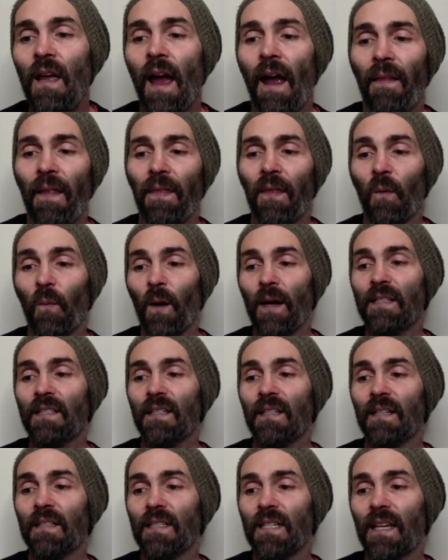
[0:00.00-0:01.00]
And then the
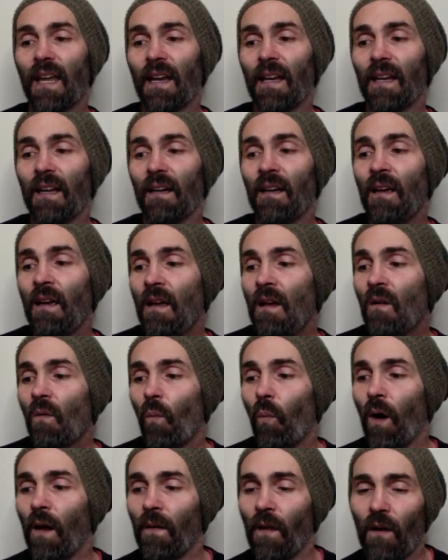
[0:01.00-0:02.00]
residents are getting
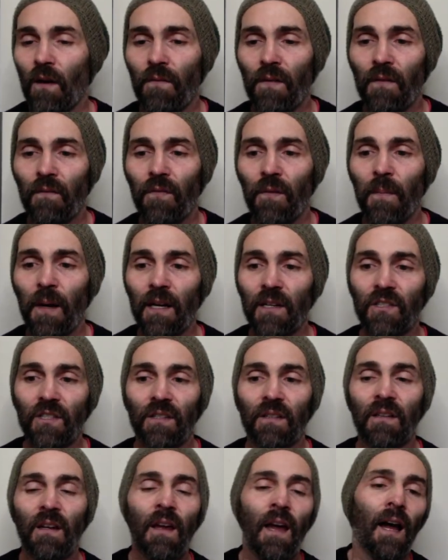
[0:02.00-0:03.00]
one lot of
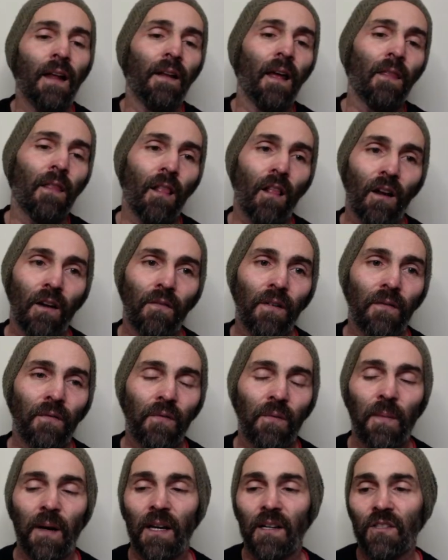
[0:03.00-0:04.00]
information, another lot of
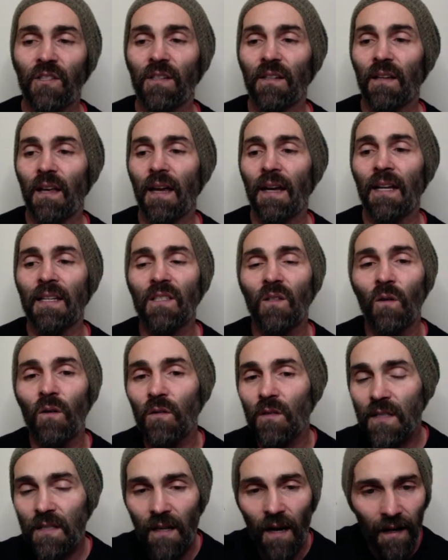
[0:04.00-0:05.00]
information, and it's all
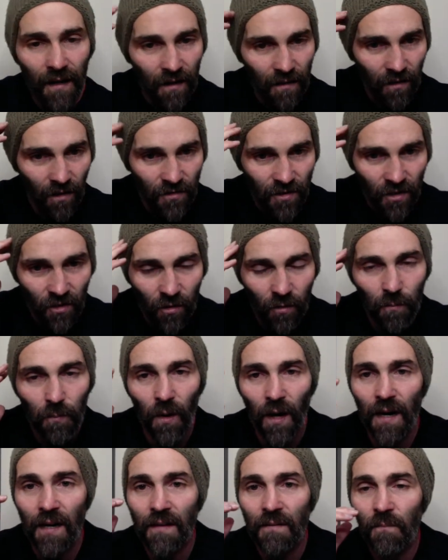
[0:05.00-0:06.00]
psychological
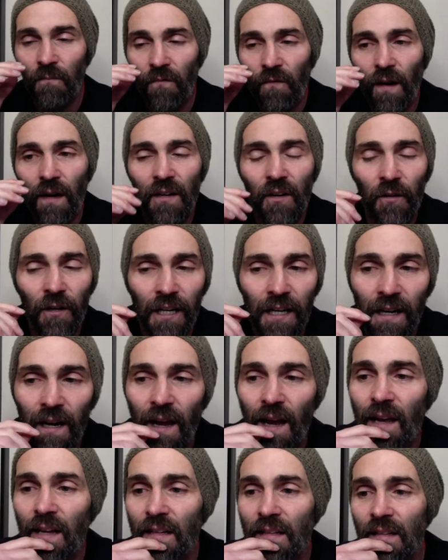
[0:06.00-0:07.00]
brain fuckery.
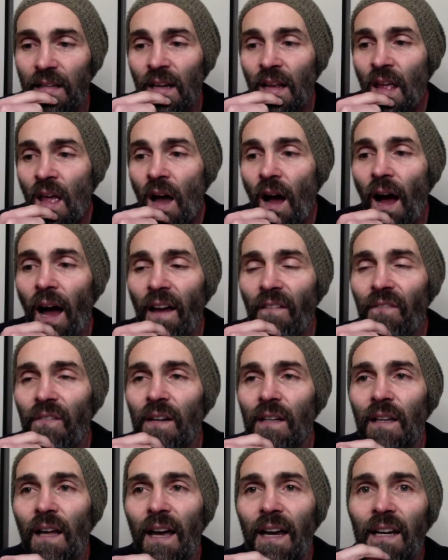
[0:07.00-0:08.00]
And I
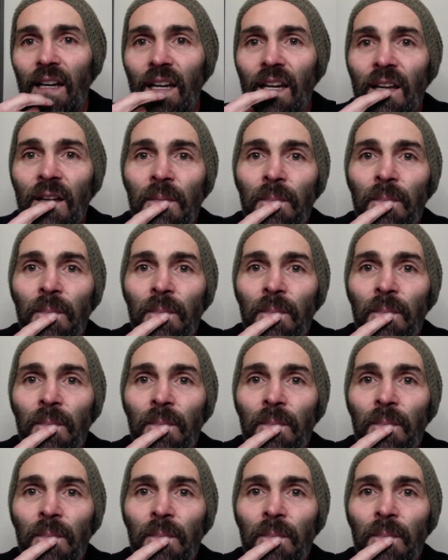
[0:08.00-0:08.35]
feel like